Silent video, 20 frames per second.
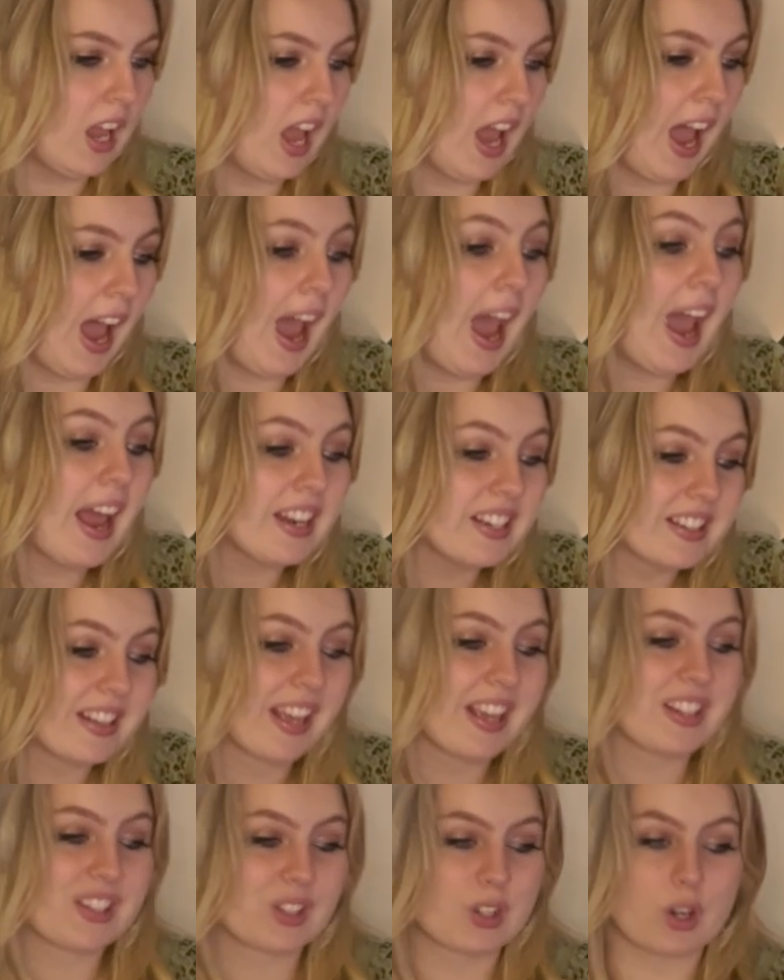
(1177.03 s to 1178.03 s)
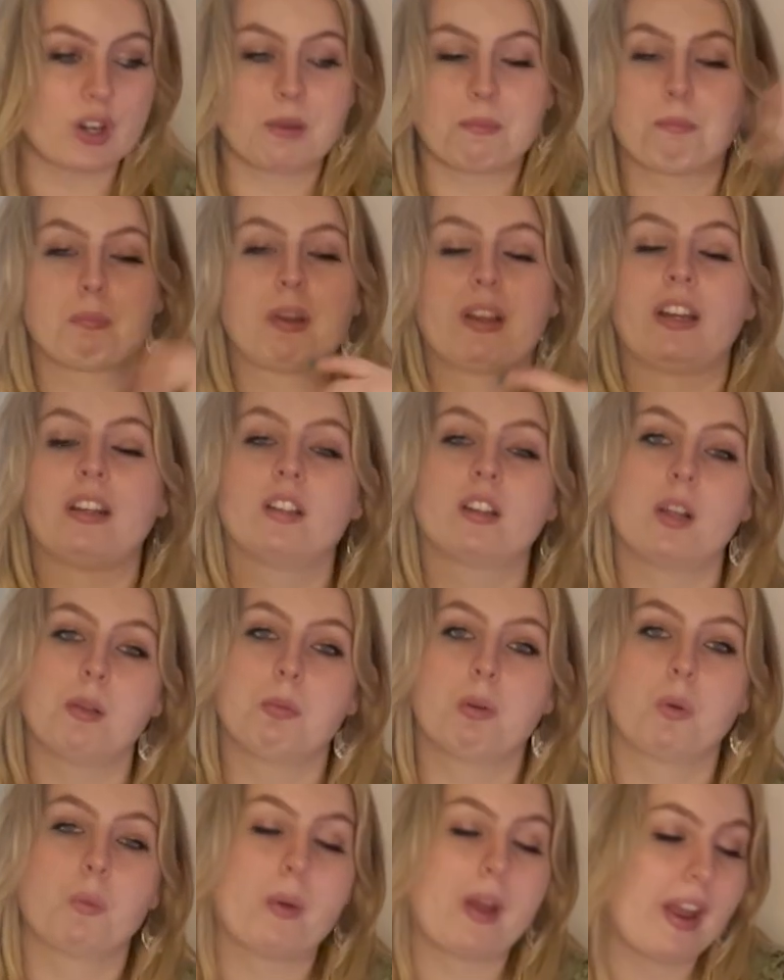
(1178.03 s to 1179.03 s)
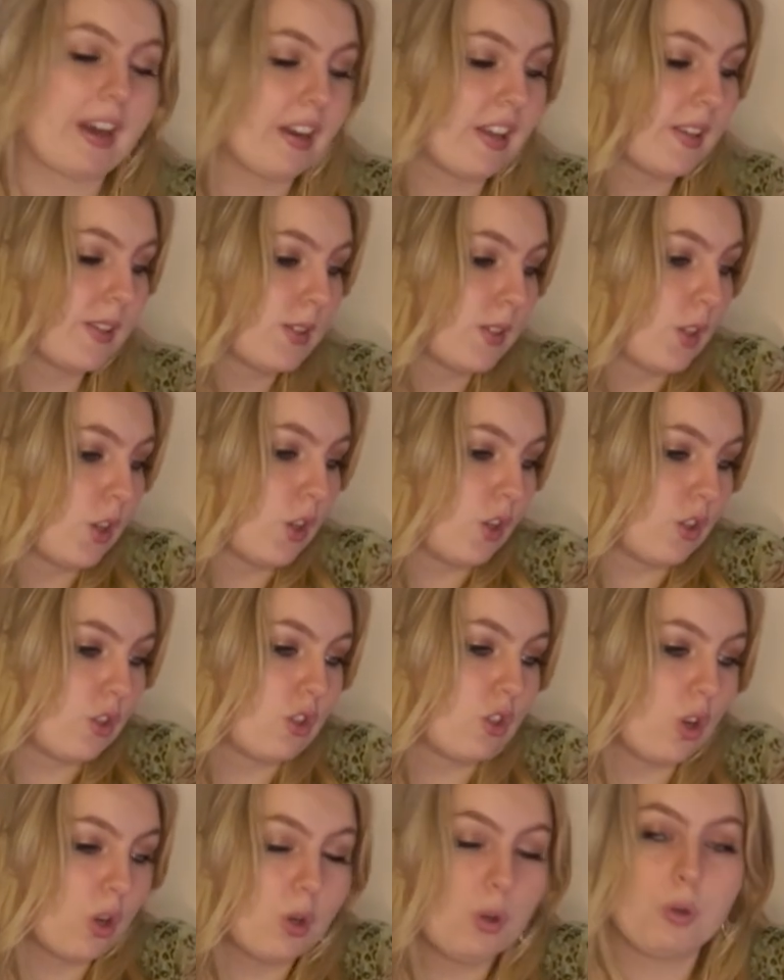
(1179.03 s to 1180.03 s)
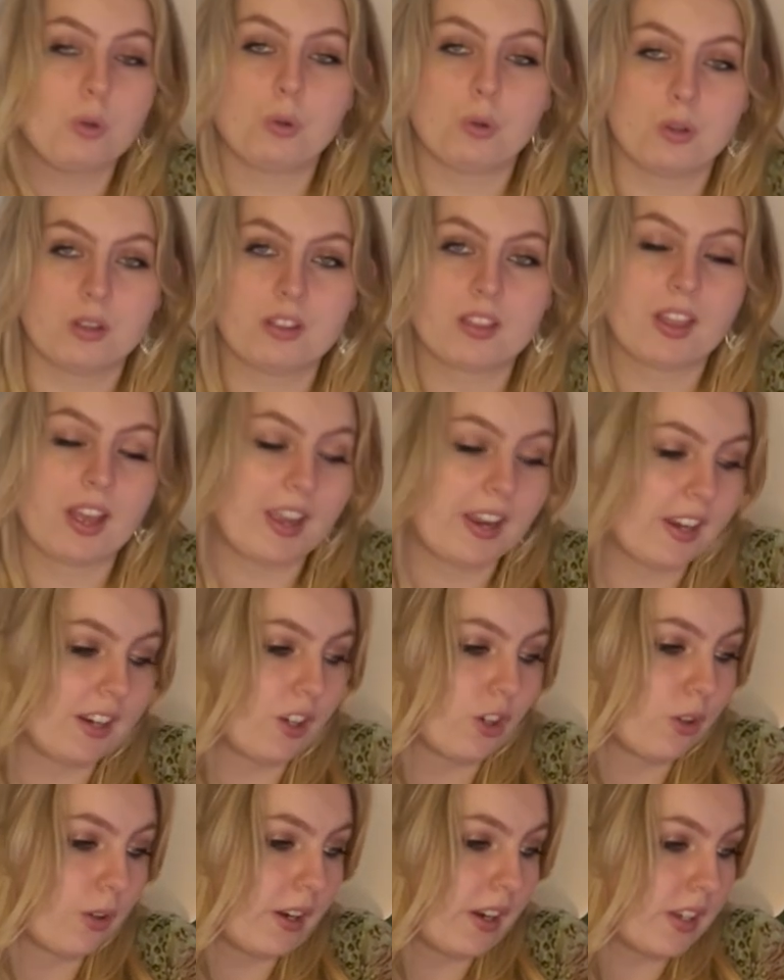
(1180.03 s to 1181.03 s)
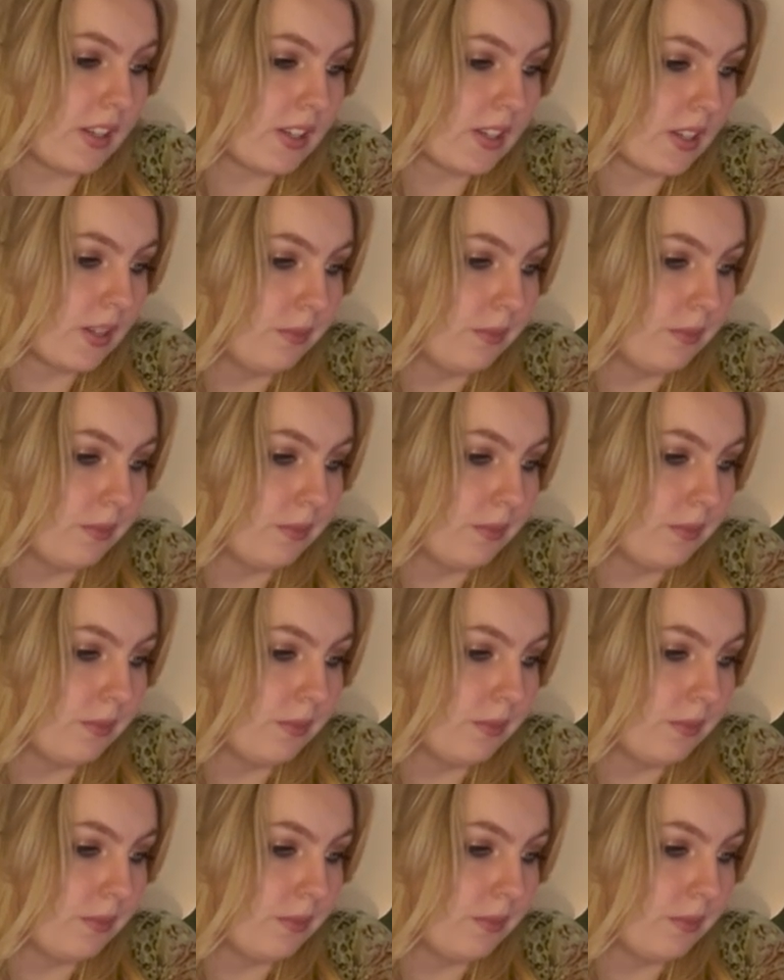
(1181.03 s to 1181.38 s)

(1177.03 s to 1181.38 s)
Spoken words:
and then started bringing global awareness to that increase.